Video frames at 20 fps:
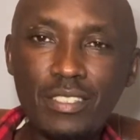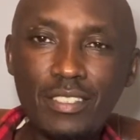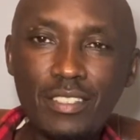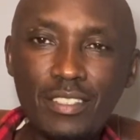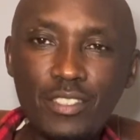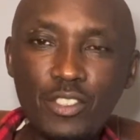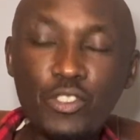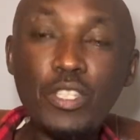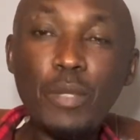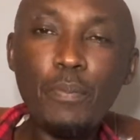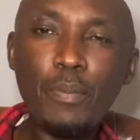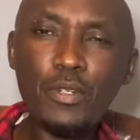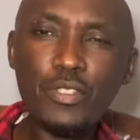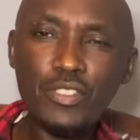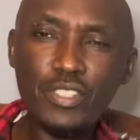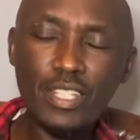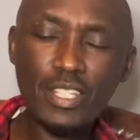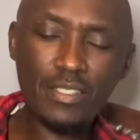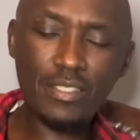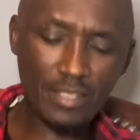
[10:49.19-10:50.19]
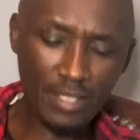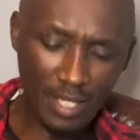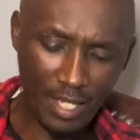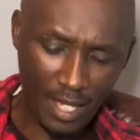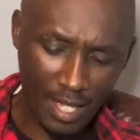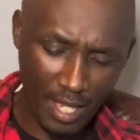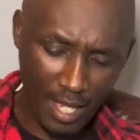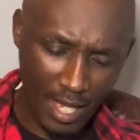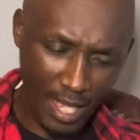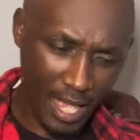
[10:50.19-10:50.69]
Steeplechase
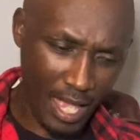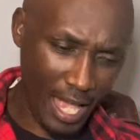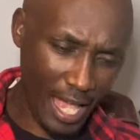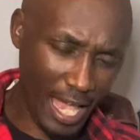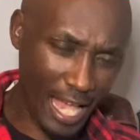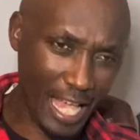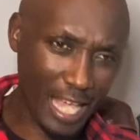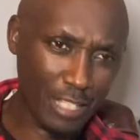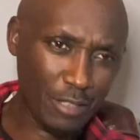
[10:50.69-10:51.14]
has